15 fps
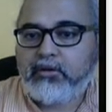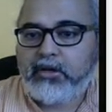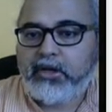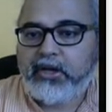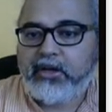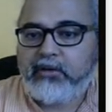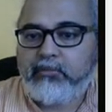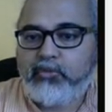
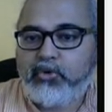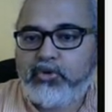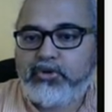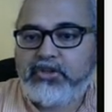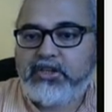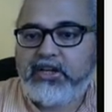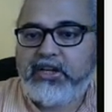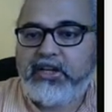and
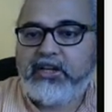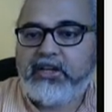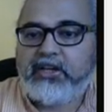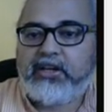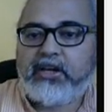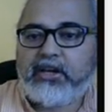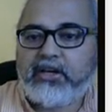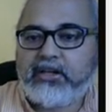mostly
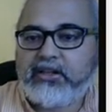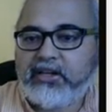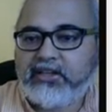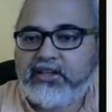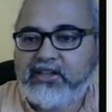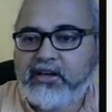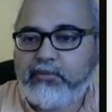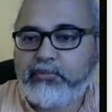the
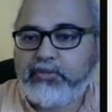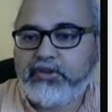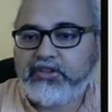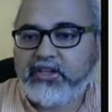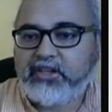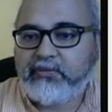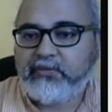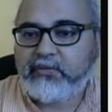examples
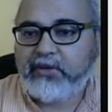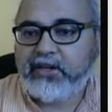that we will